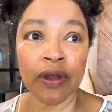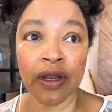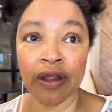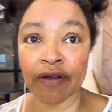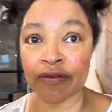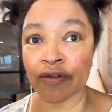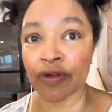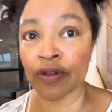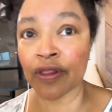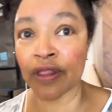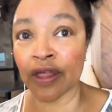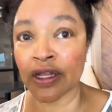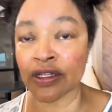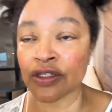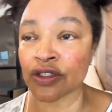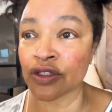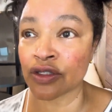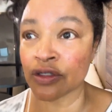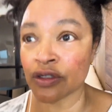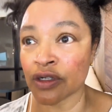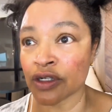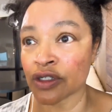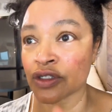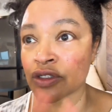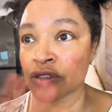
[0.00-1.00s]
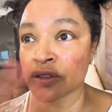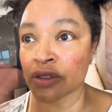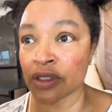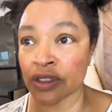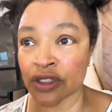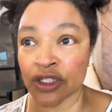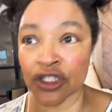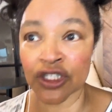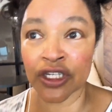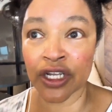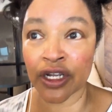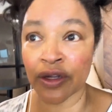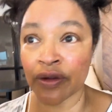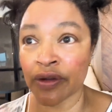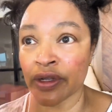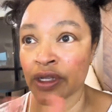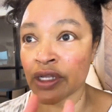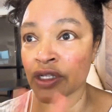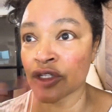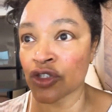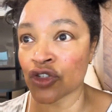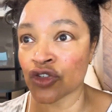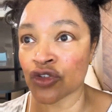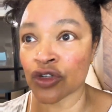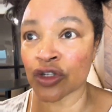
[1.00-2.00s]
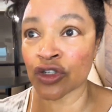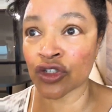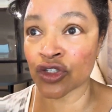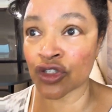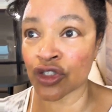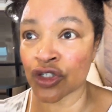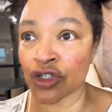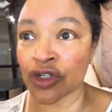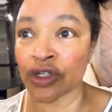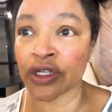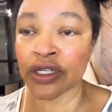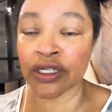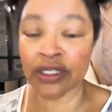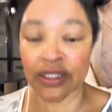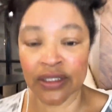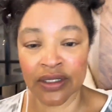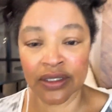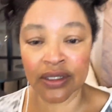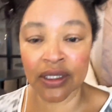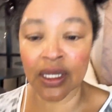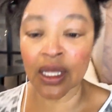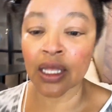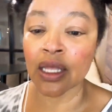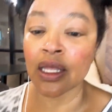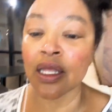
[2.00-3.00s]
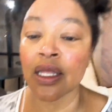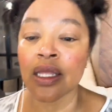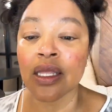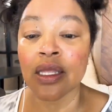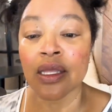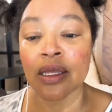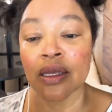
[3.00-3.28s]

whatever the sharing structure is.